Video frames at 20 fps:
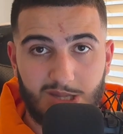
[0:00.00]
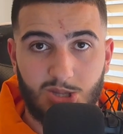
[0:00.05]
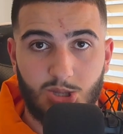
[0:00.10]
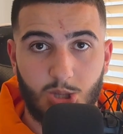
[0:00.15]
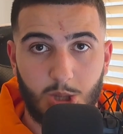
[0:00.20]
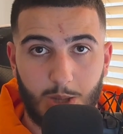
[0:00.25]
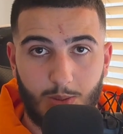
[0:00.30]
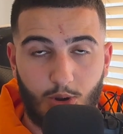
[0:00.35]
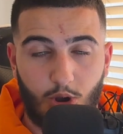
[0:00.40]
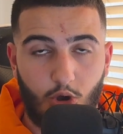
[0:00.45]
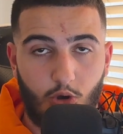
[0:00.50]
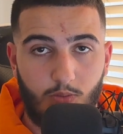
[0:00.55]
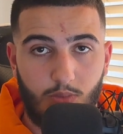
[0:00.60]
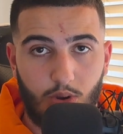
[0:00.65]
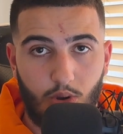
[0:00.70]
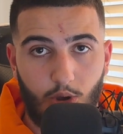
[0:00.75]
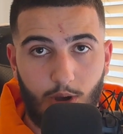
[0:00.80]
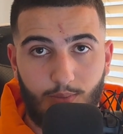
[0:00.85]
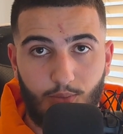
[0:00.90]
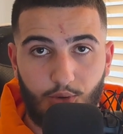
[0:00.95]
do drop a comment
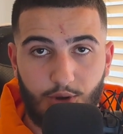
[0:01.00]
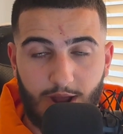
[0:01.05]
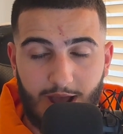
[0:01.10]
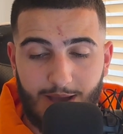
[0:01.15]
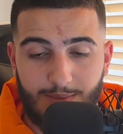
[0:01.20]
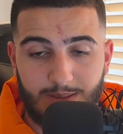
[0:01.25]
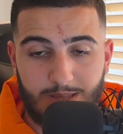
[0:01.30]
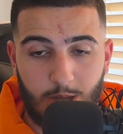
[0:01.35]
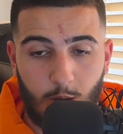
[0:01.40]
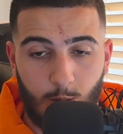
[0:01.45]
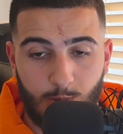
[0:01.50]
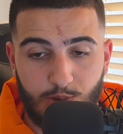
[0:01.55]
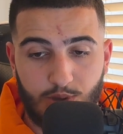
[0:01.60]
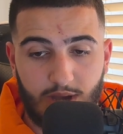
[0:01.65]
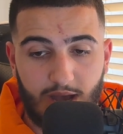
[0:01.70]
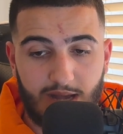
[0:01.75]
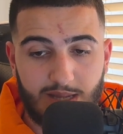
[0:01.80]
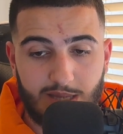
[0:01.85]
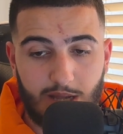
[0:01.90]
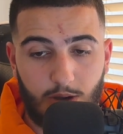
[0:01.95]
below. I'm more than happy to help you
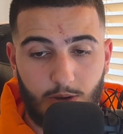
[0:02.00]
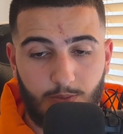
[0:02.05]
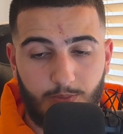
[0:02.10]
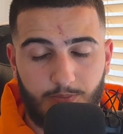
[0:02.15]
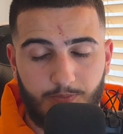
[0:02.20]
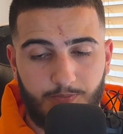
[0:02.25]
guys out.